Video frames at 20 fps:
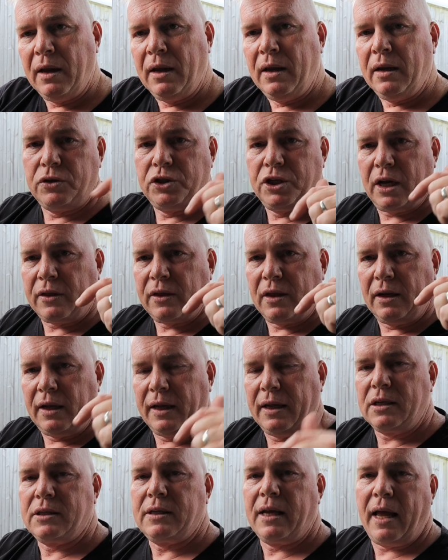So check the
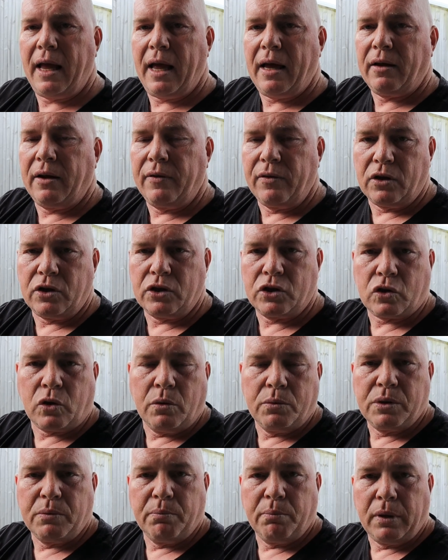links out in the
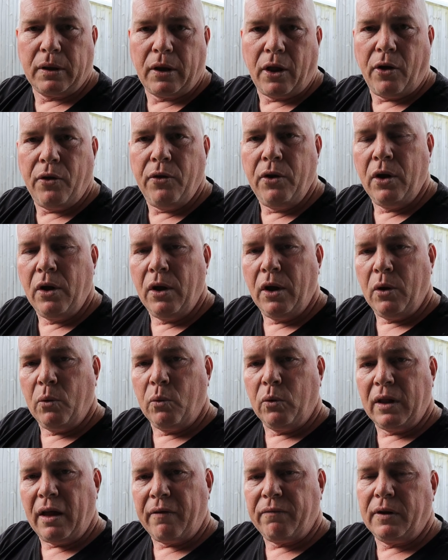description below.
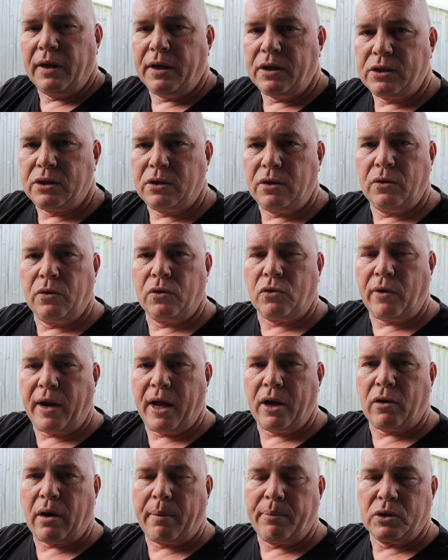We'll have links to
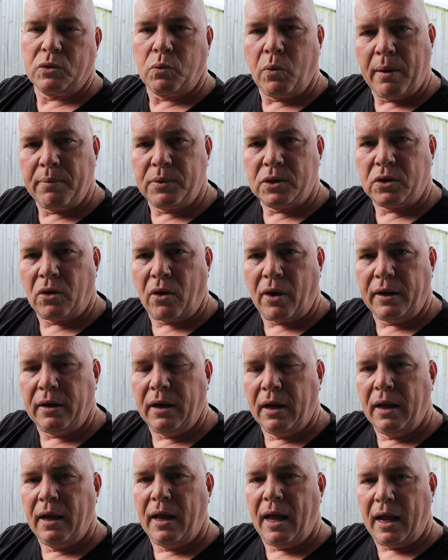GroundGrabba's website
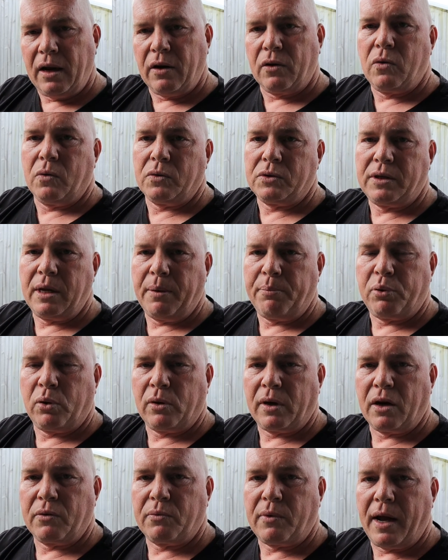and of course their
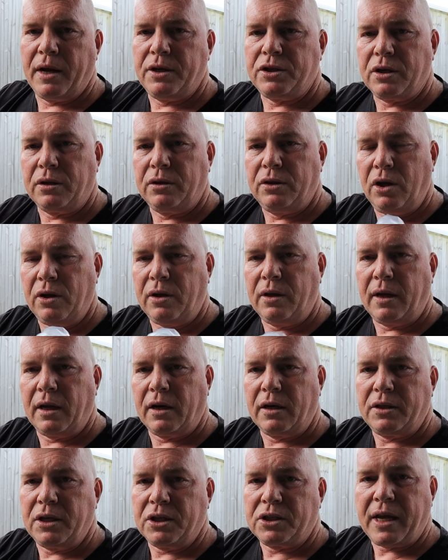product range, and you can get
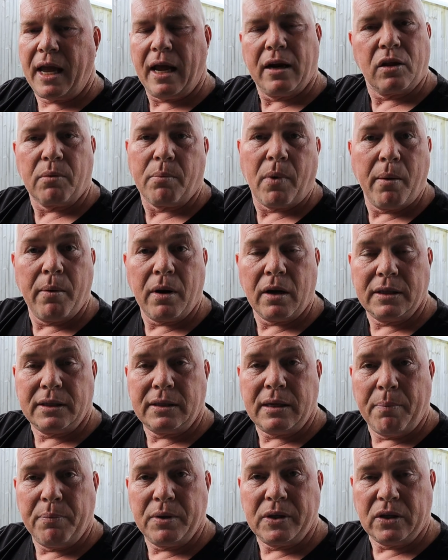a discount at the moment. It's
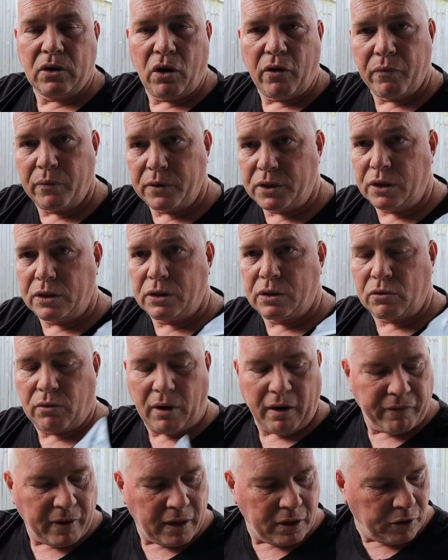10% off, which is
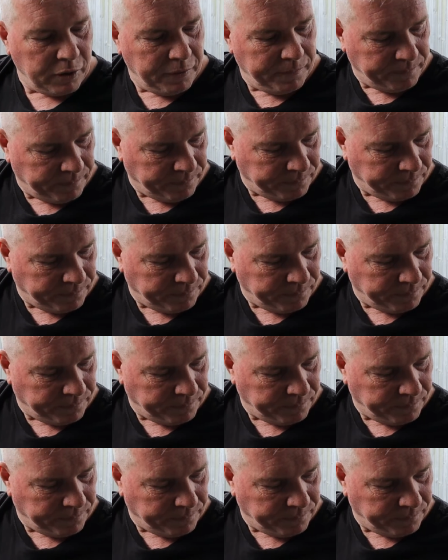great value.